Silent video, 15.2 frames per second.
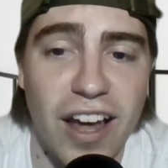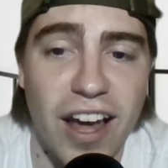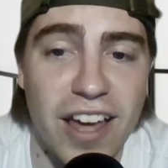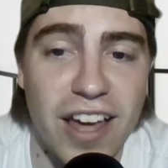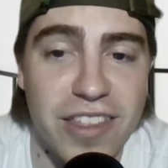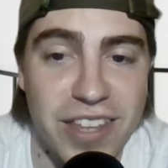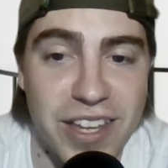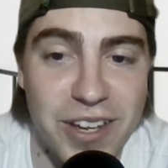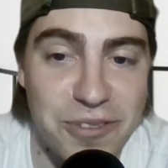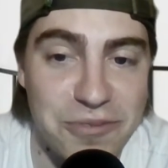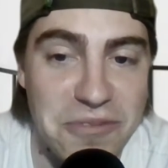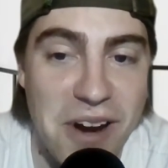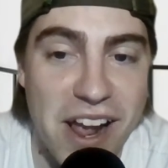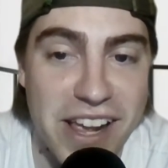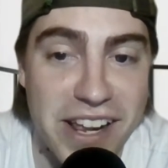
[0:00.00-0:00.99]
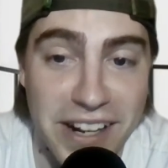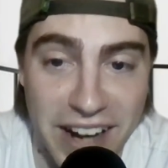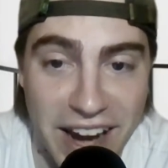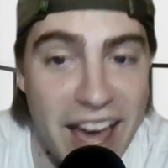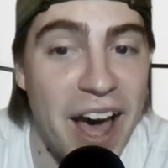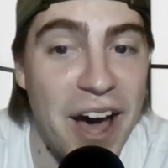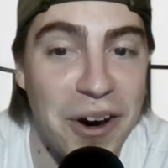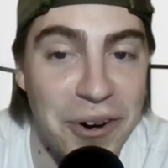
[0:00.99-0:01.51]
I think right
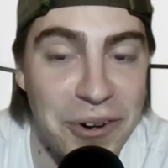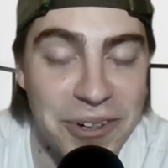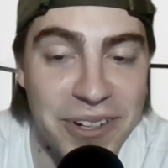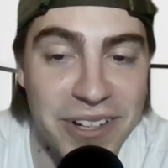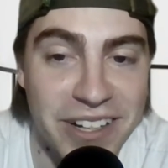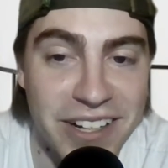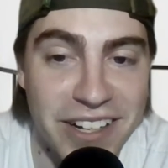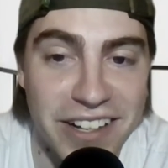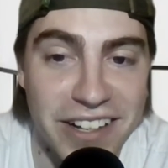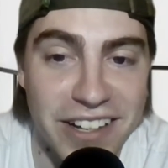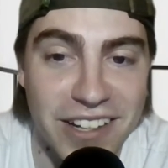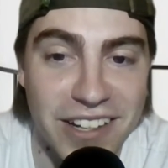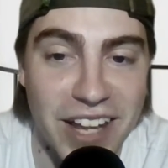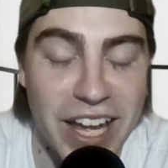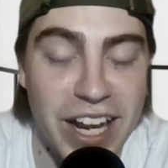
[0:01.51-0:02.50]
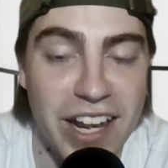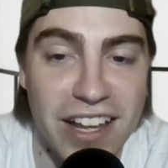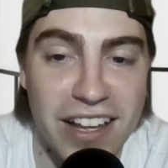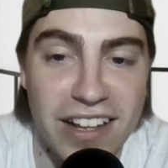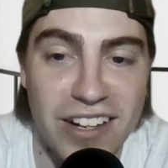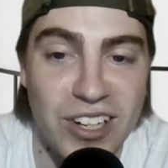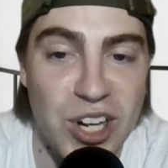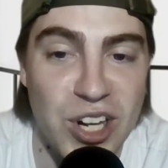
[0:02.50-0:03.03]
now, like
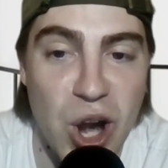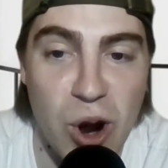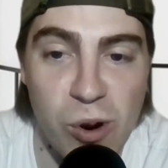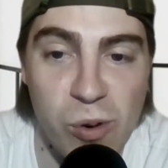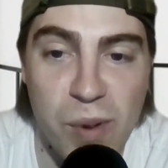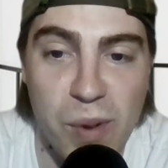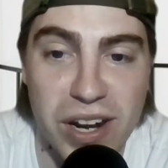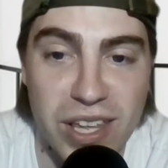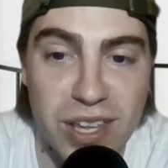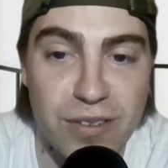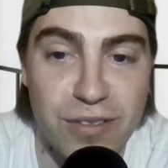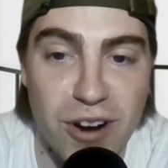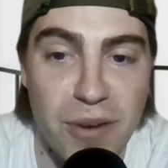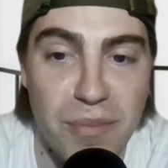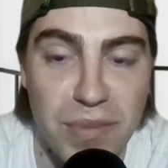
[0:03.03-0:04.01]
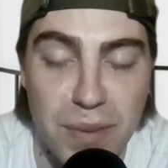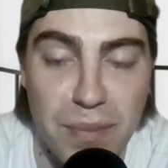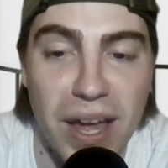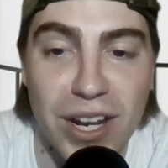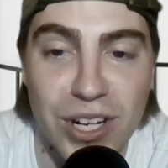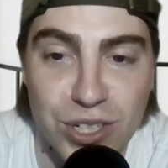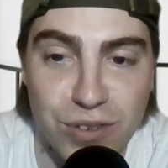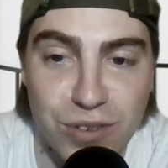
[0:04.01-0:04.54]
nobody from the
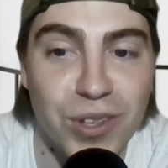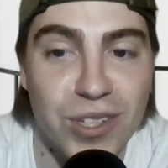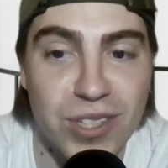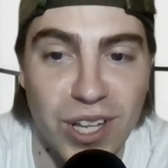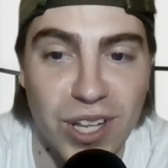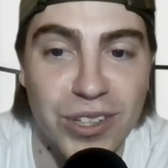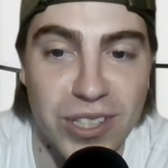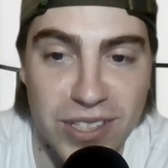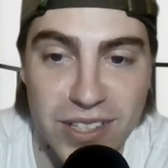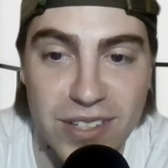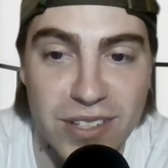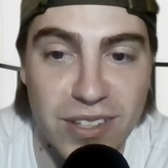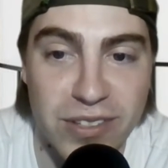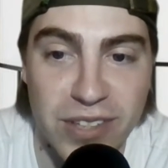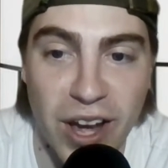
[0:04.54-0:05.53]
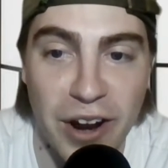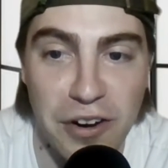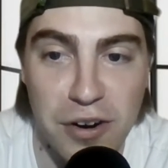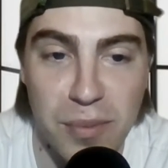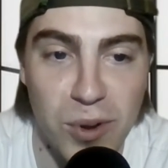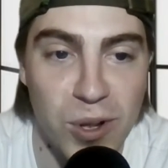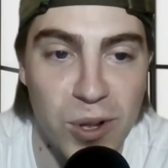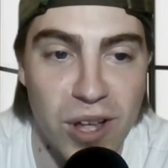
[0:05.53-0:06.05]
bench for the Celtics is
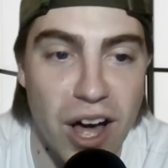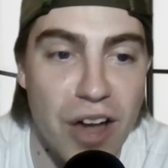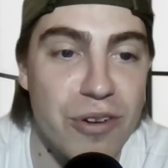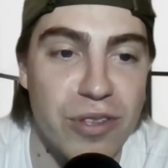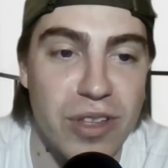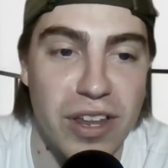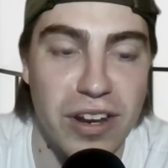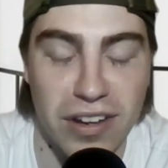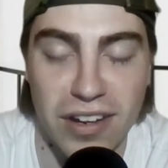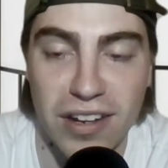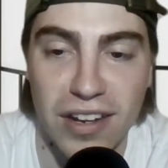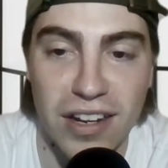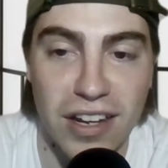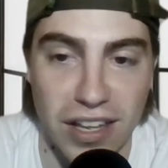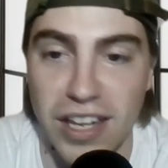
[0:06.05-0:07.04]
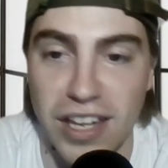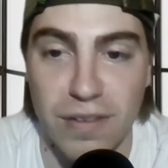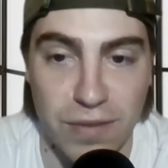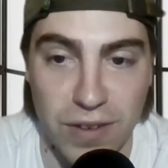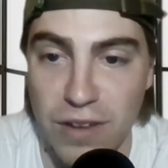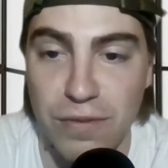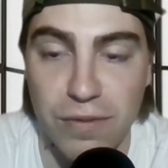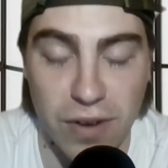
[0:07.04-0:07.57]
desirable other than like
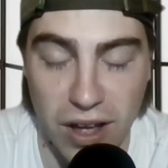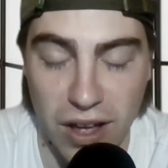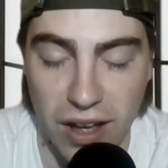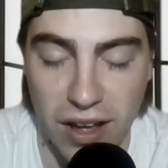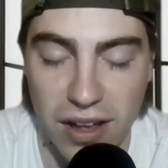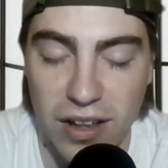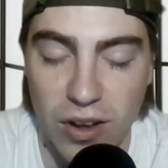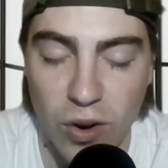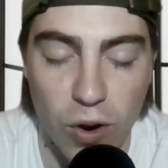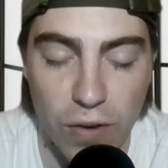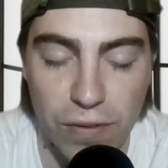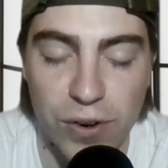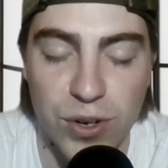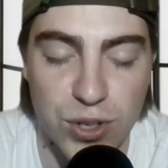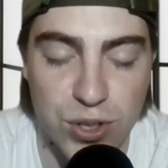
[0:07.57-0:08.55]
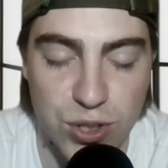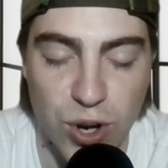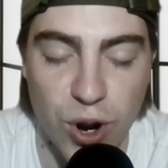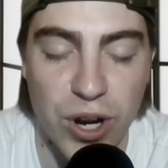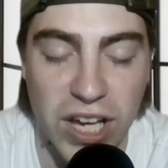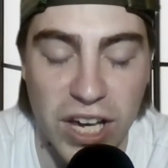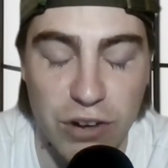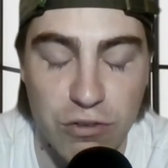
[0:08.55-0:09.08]
if Horford is
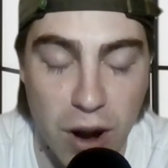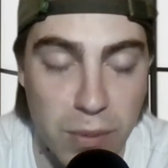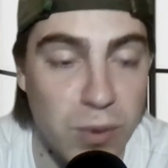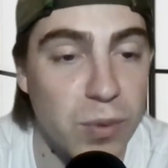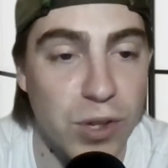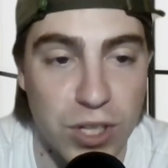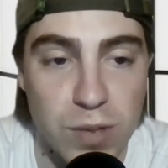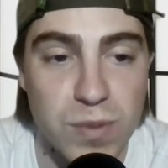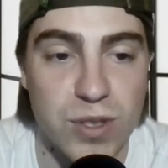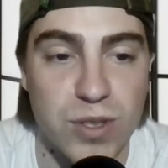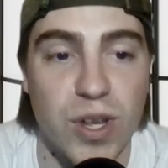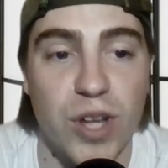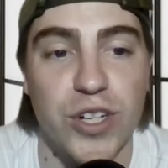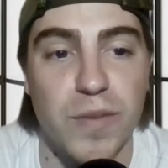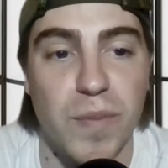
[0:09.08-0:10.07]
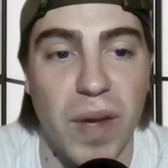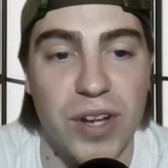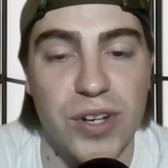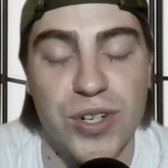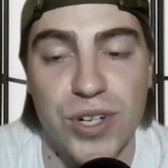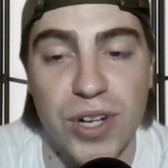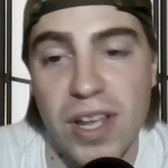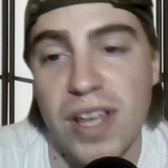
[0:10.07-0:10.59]
starting and Robert Williams is on your
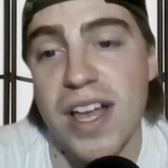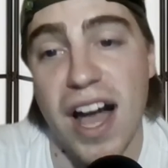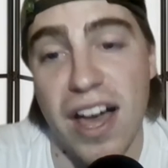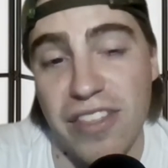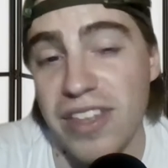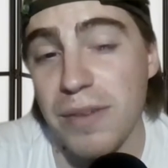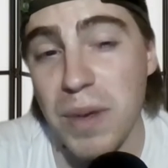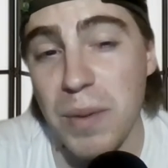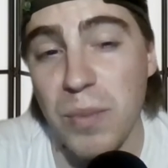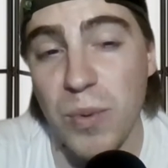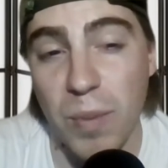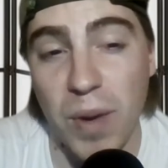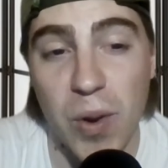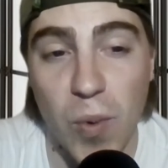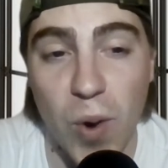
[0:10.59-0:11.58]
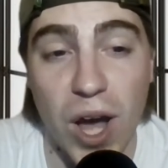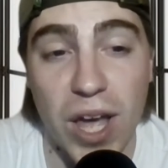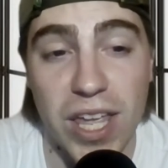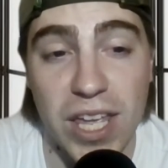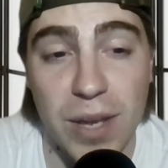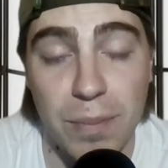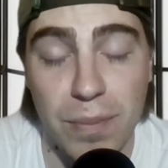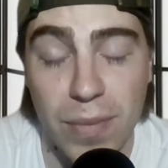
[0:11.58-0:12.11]
bench, I think people might want
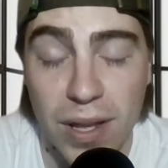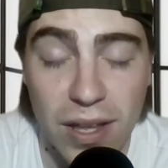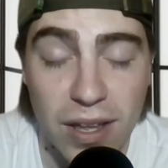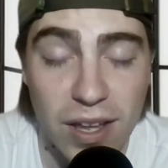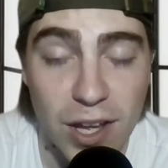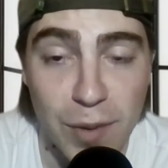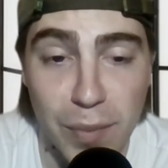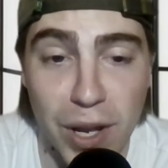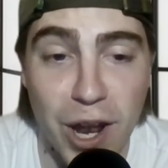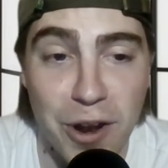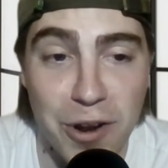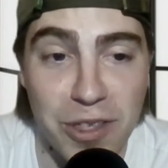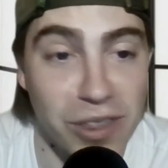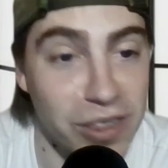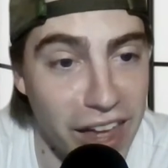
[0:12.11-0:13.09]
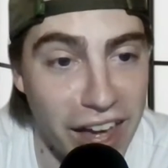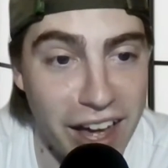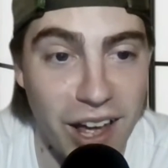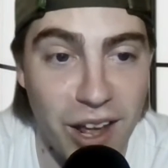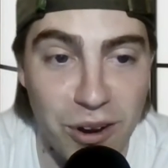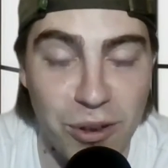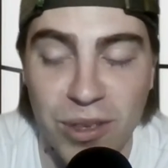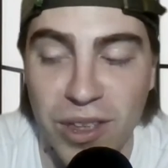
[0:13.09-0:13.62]
him. But other than that,
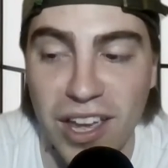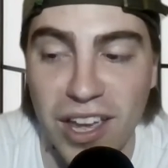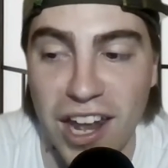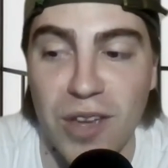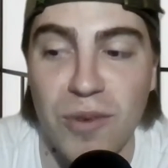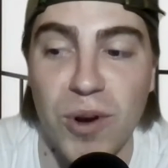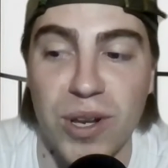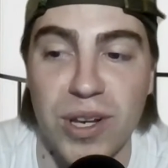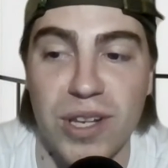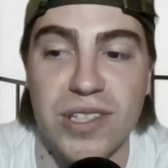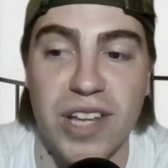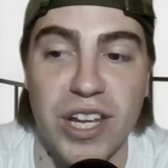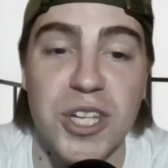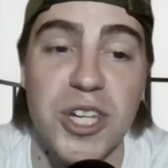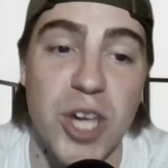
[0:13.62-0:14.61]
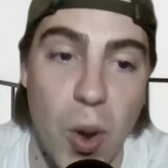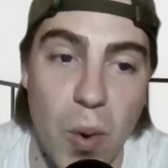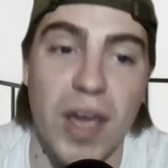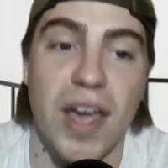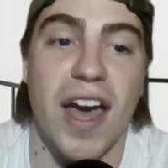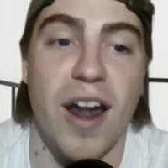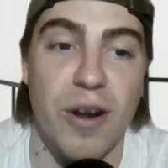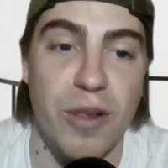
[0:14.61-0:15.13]
I don't think anyone is like
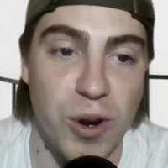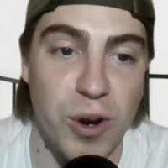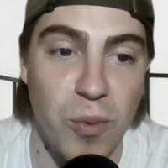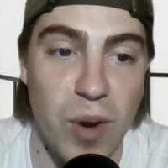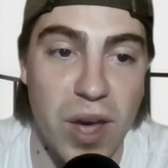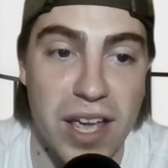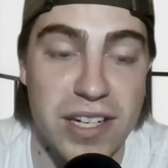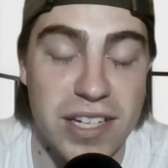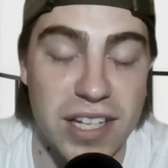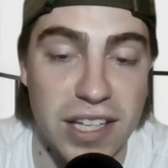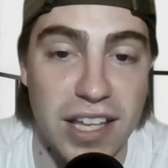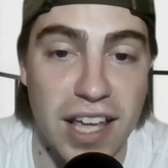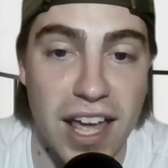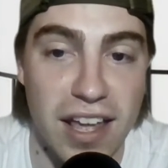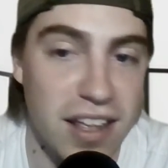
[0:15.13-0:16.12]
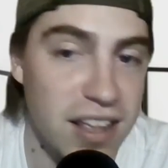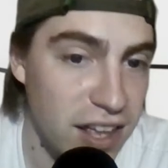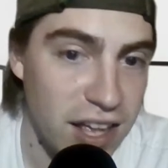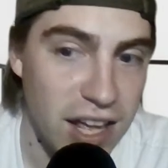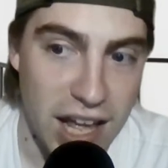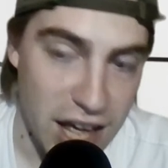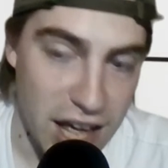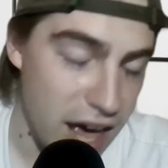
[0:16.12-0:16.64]
going out of their way to get
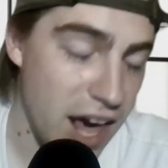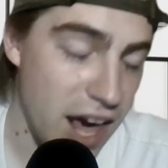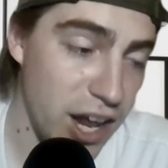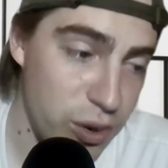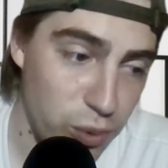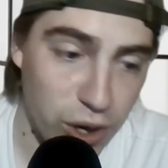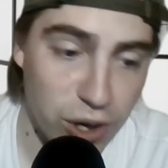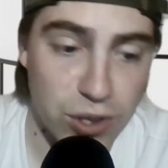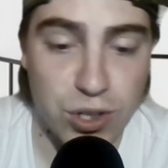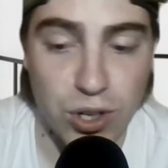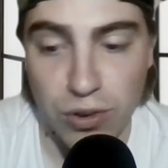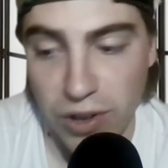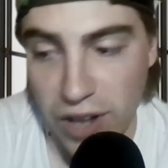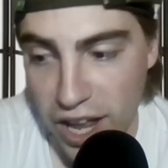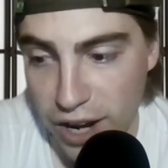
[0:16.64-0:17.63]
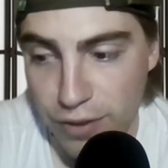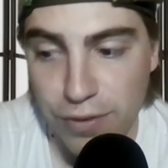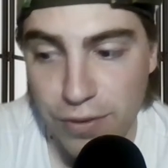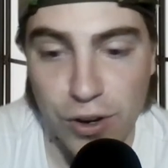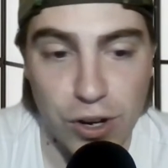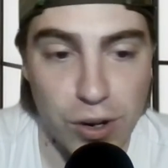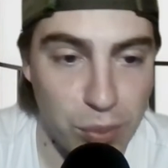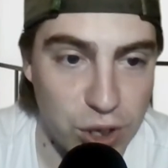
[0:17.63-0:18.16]
Edwards or
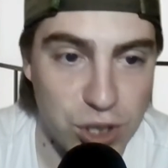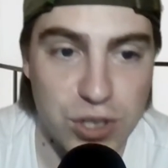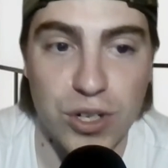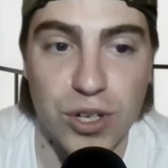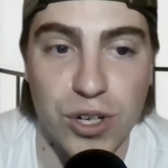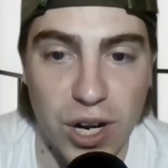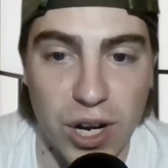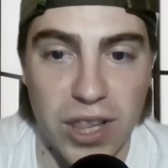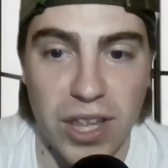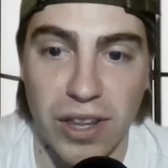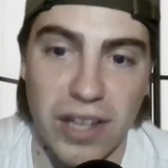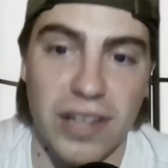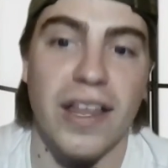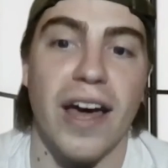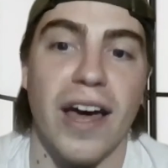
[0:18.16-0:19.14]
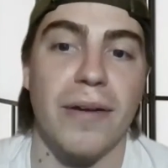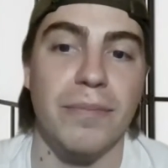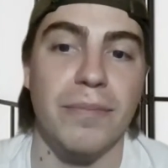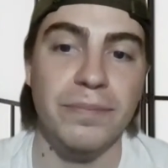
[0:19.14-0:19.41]
Langford or Pritchard or anything like that.